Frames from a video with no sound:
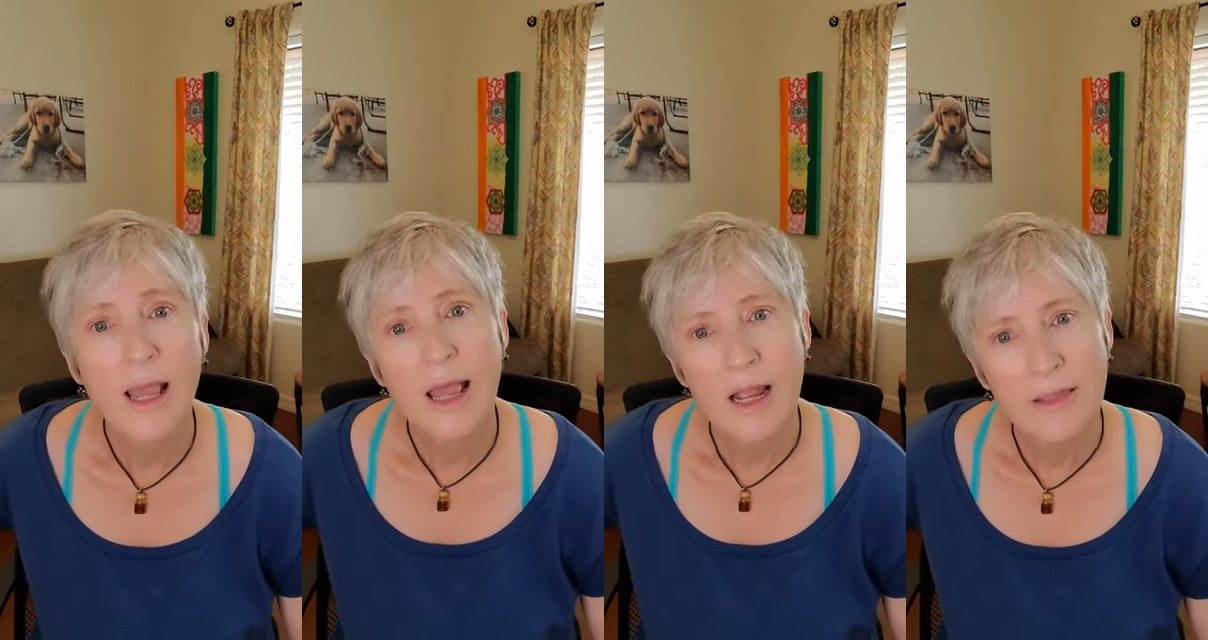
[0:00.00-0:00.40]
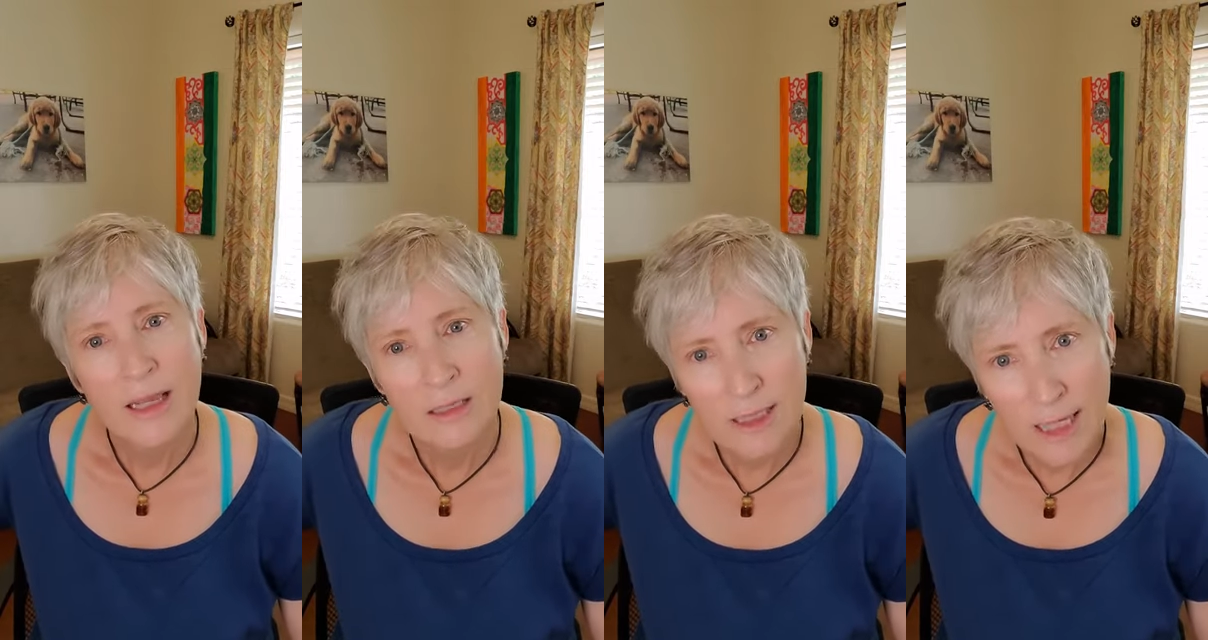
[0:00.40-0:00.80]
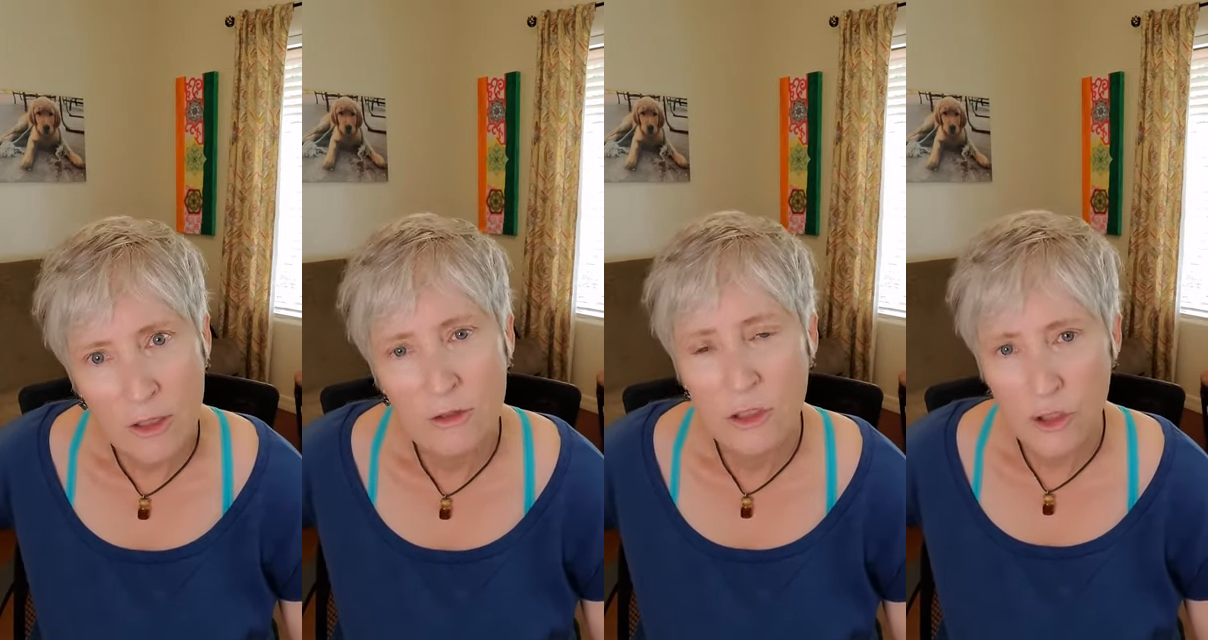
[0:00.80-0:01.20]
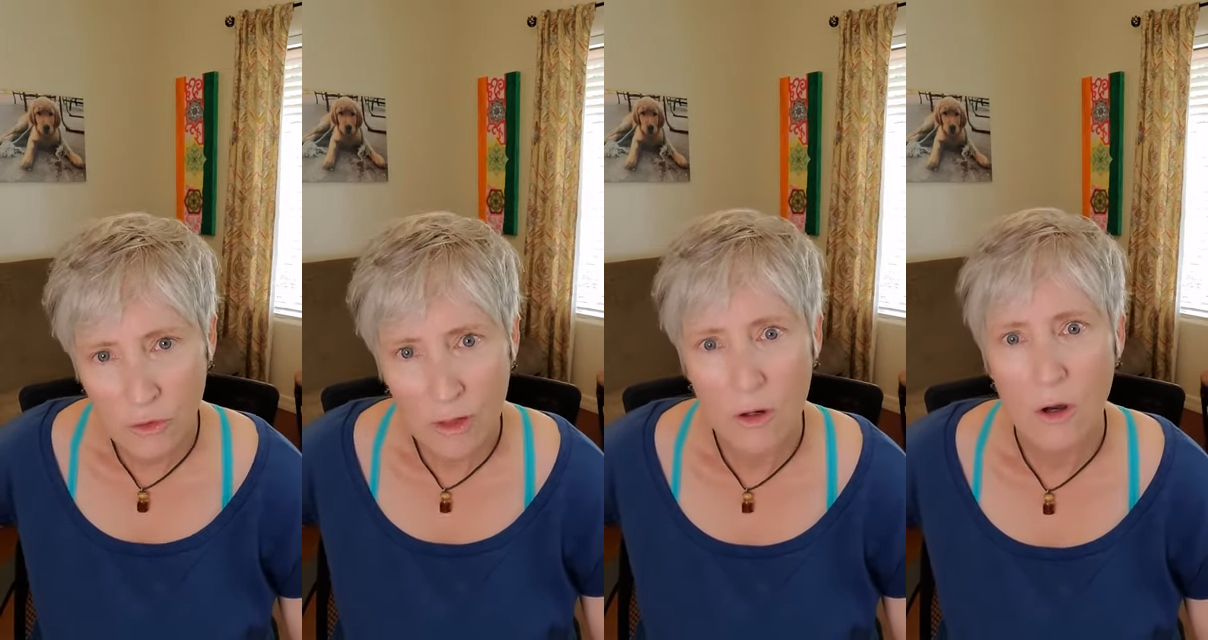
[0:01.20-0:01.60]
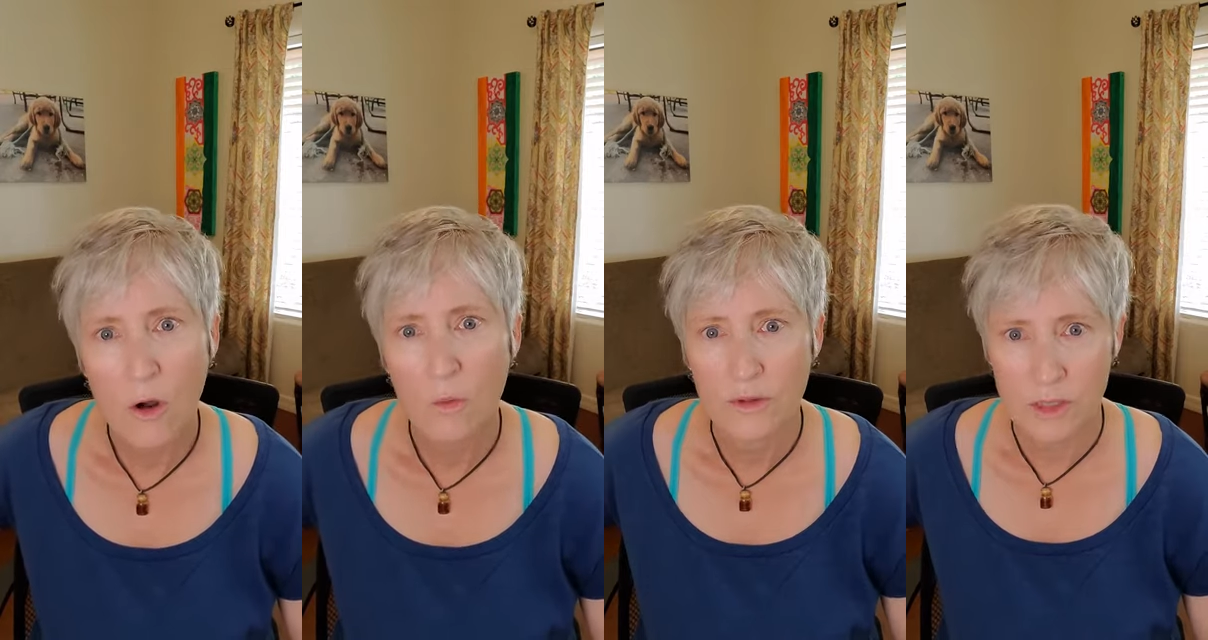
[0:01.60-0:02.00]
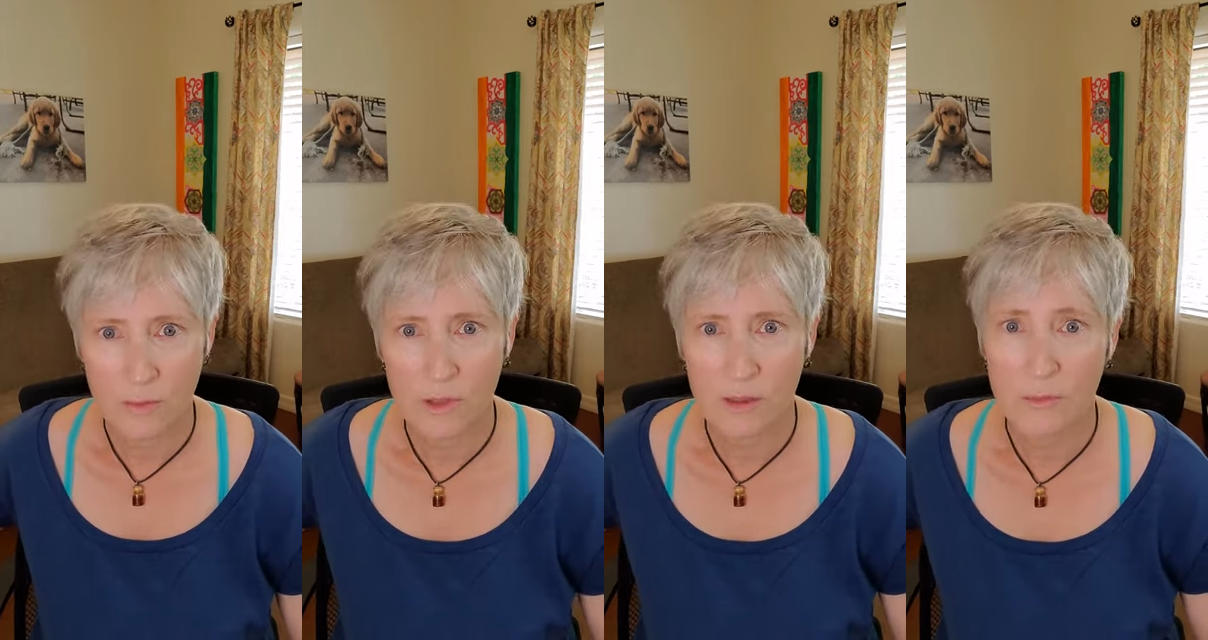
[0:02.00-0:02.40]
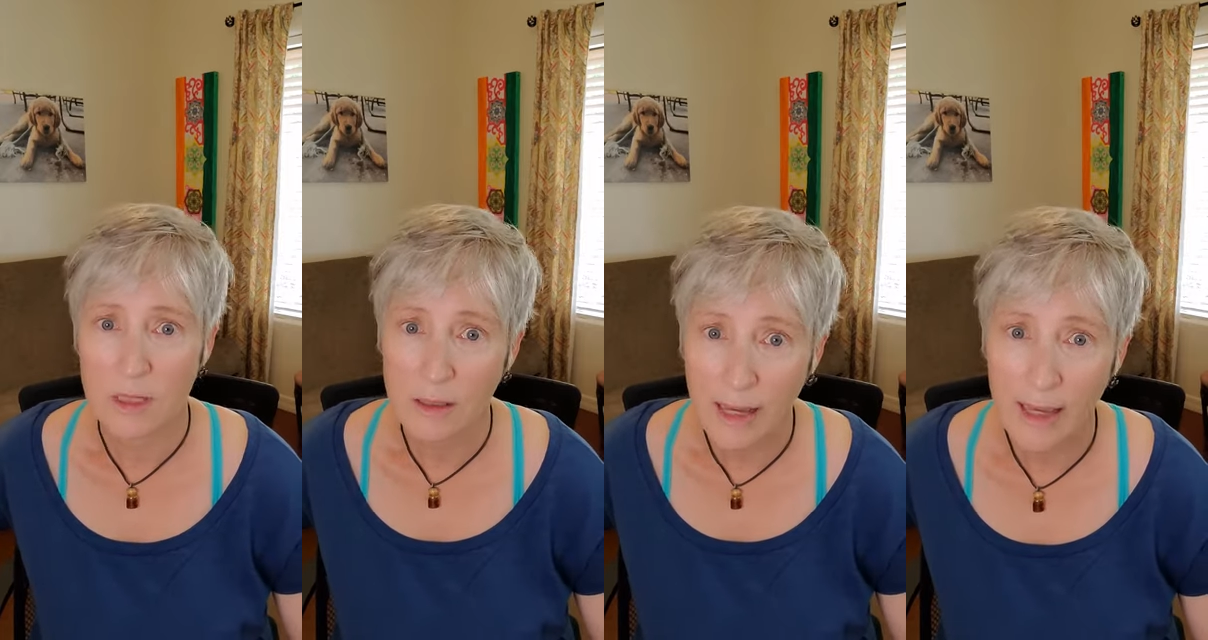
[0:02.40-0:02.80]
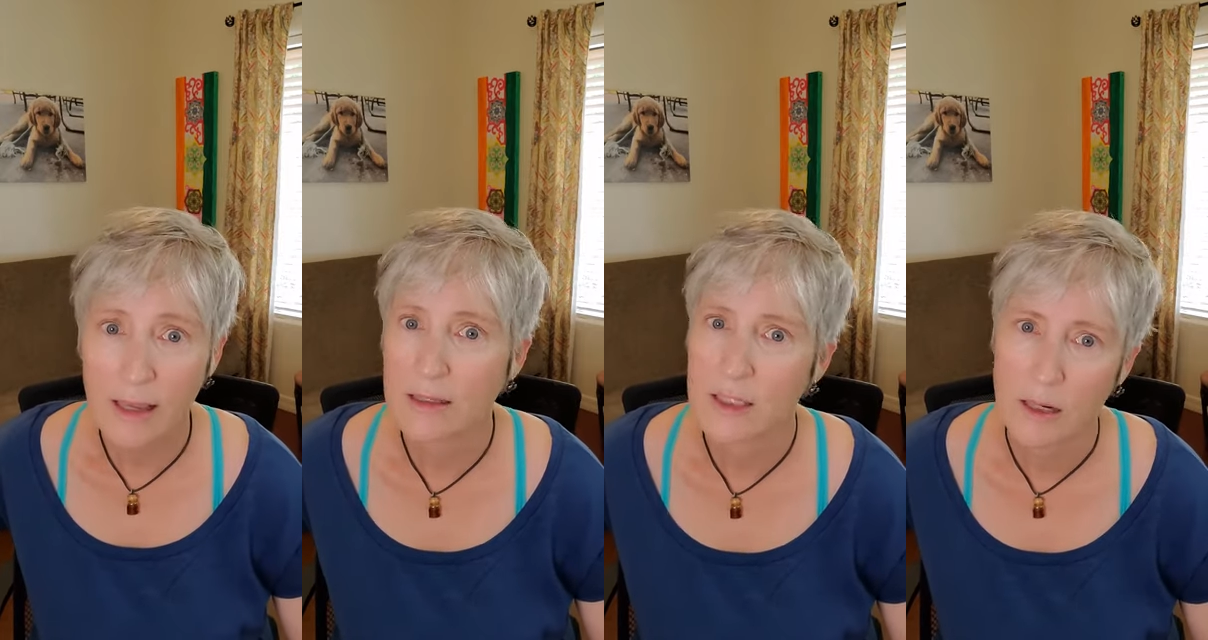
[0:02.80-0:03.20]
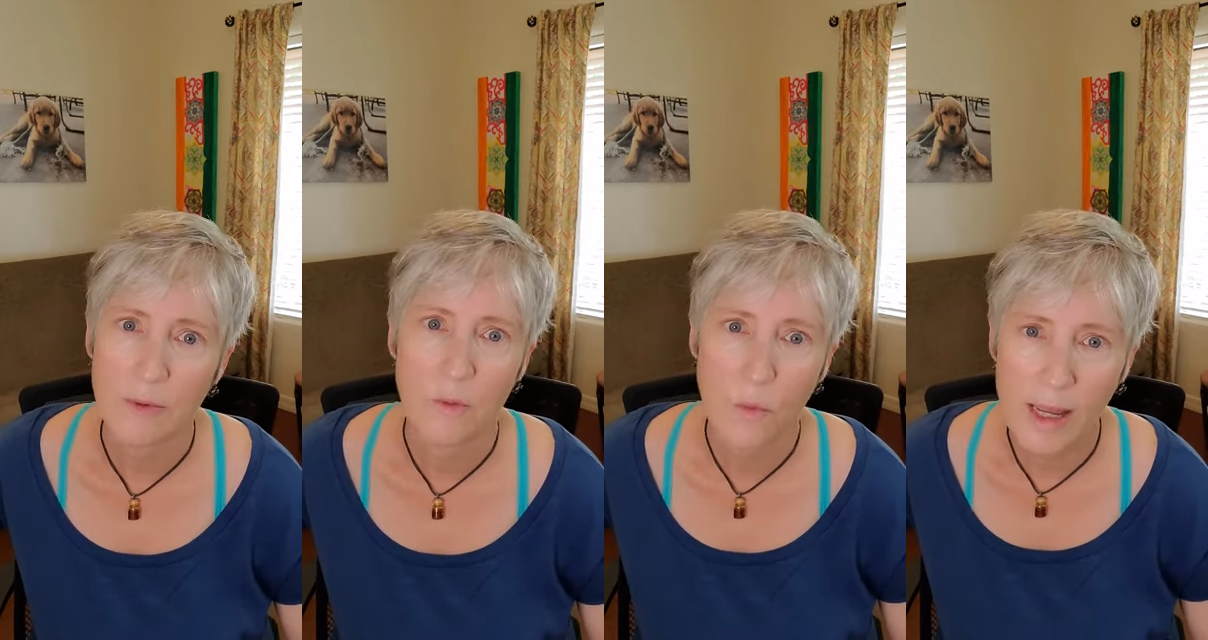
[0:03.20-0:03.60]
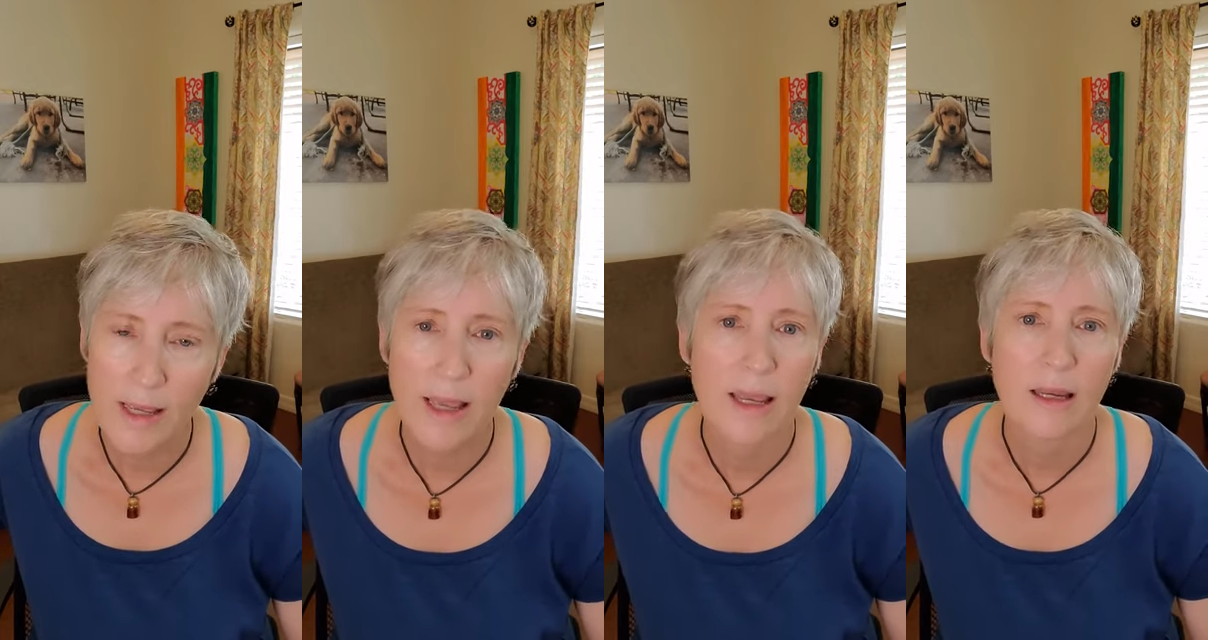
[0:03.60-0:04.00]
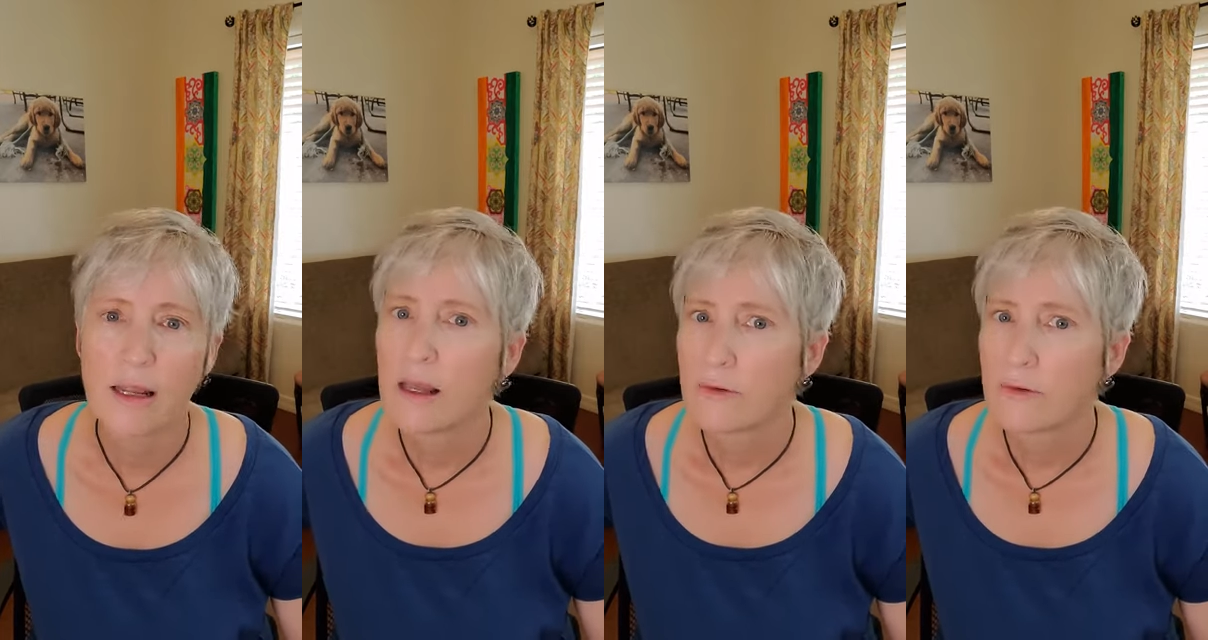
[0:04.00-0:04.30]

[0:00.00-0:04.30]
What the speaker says: and they continue to struggle with symptoms like stubborn weight gain,